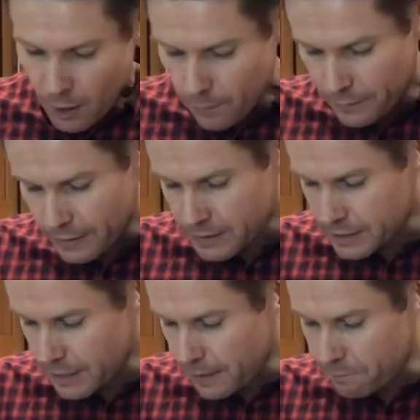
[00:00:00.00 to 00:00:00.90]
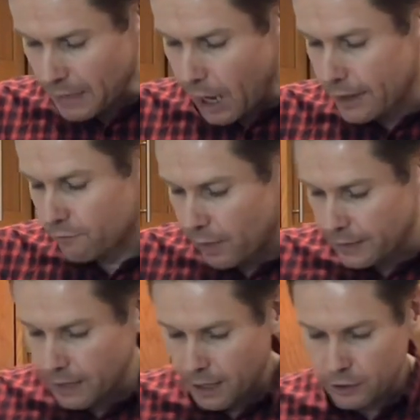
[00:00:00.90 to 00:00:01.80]
But I find
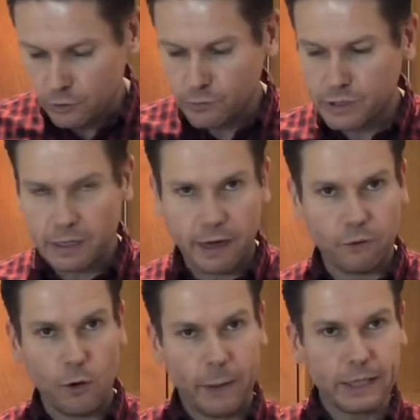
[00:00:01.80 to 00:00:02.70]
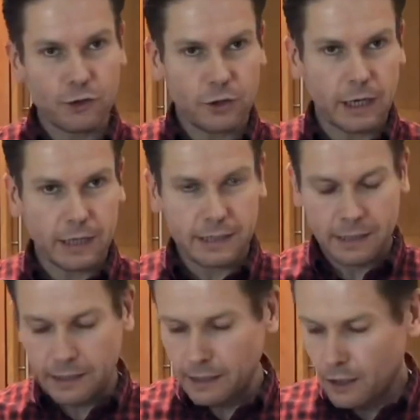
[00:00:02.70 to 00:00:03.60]
that I've got a pastry
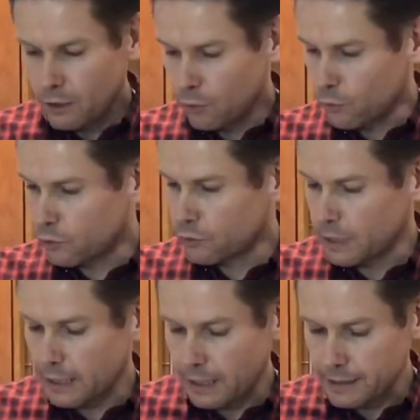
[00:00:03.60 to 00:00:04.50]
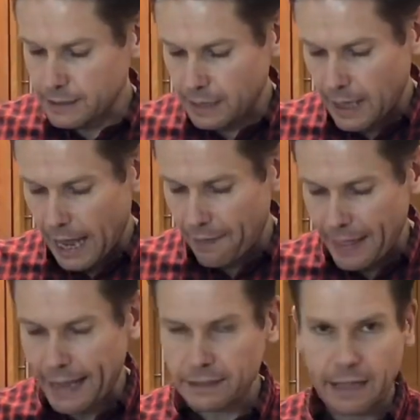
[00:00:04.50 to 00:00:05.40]
cutter or cookie cutter, and
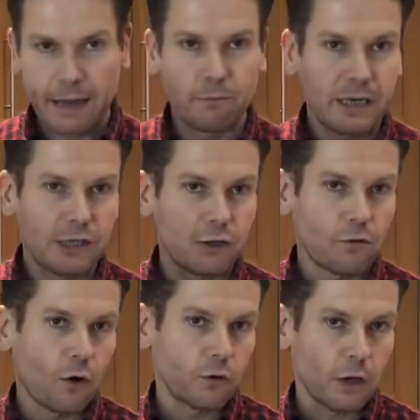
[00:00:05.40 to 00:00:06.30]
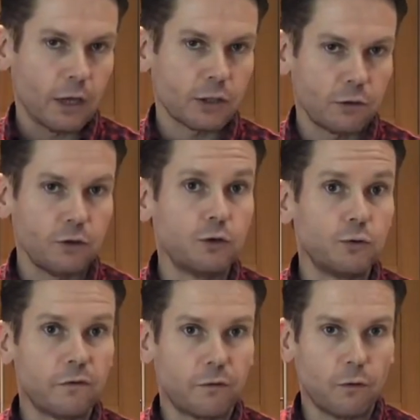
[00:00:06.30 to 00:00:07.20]
that then means you've got a sort of
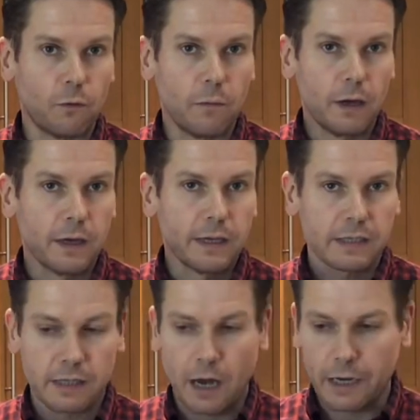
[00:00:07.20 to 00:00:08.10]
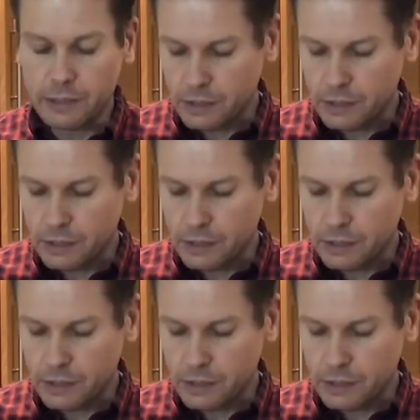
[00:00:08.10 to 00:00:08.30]
uniform size.